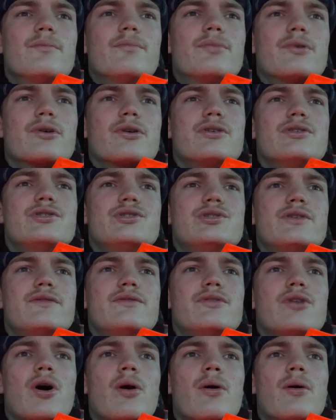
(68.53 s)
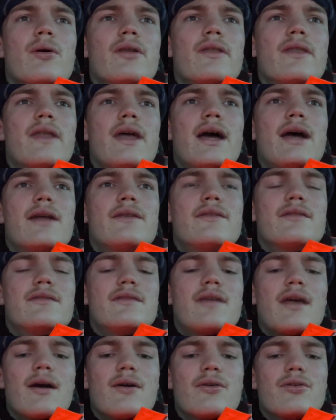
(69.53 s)
because you have no one there to
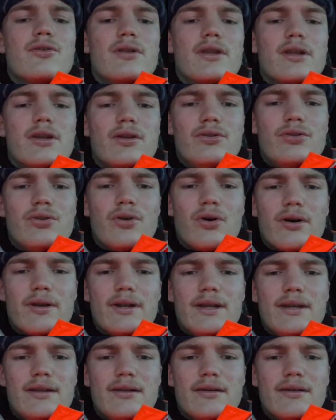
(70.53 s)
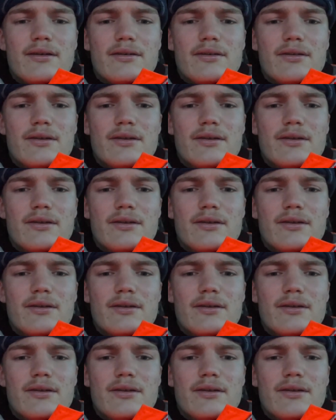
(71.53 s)
tell you that you're not an idiot,